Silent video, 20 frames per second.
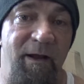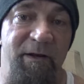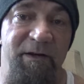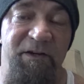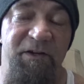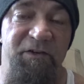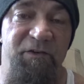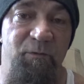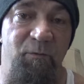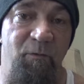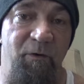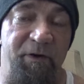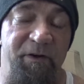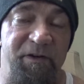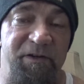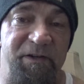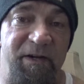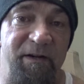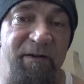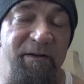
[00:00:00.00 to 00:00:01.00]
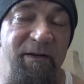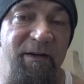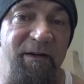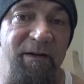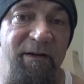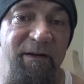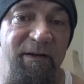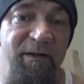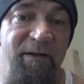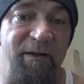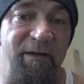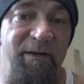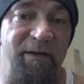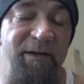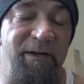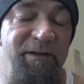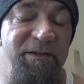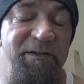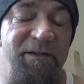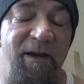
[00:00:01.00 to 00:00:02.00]
I just want to say that
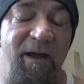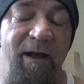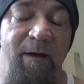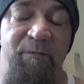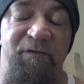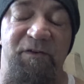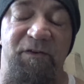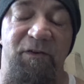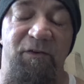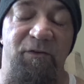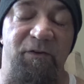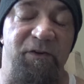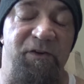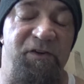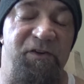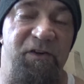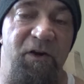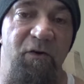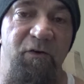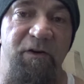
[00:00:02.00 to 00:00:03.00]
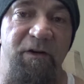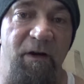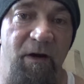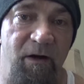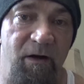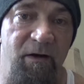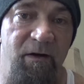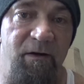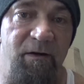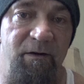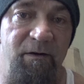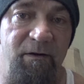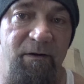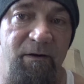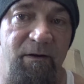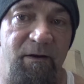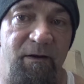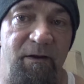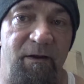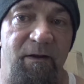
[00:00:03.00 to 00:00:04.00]
he's absolutely so young.
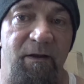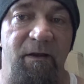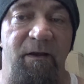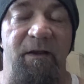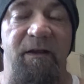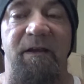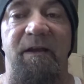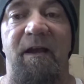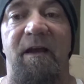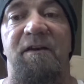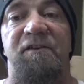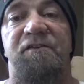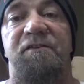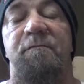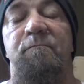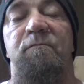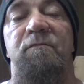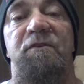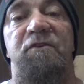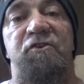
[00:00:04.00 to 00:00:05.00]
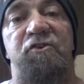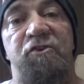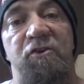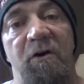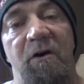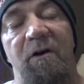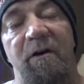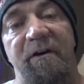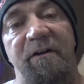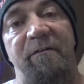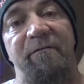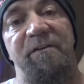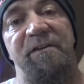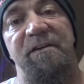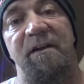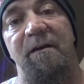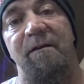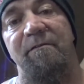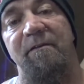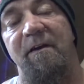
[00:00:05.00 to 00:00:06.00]
He has the majority of
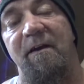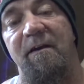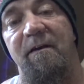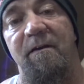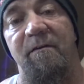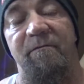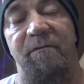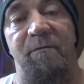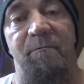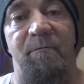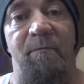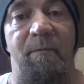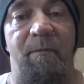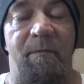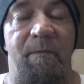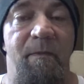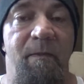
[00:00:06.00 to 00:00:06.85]
his life ahead of him.